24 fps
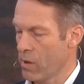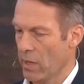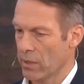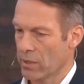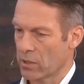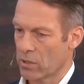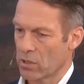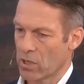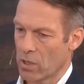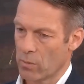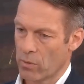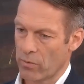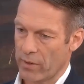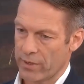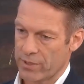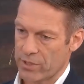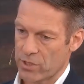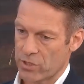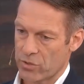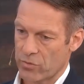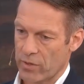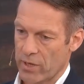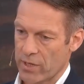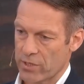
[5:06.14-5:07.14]
And a global
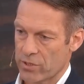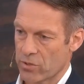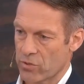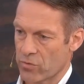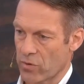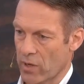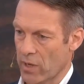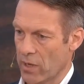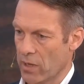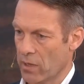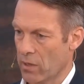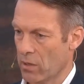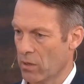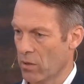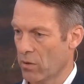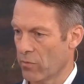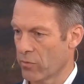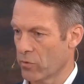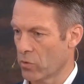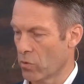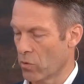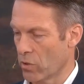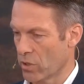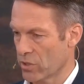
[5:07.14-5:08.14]
registration trial,
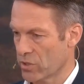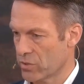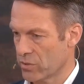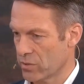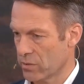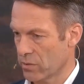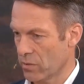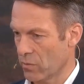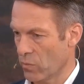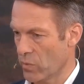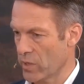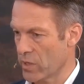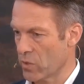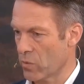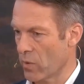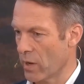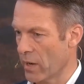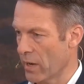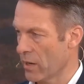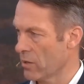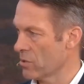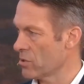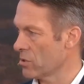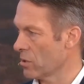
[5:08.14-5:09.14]
of course,
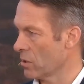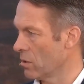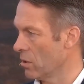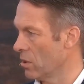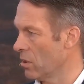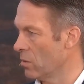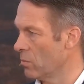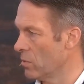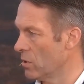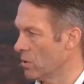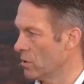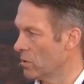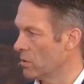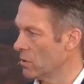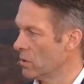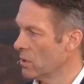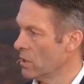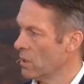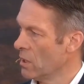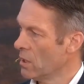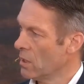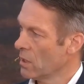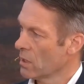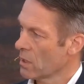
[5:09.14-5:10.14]
requires a global
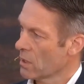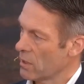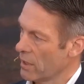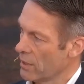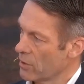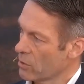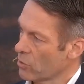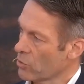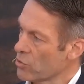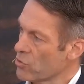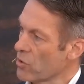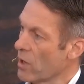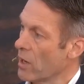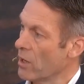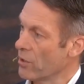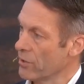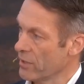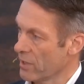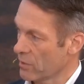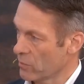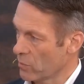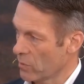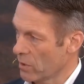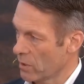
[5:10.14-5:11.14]
clinical trial
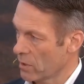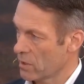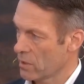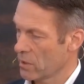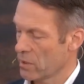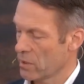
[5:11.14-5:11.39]
network.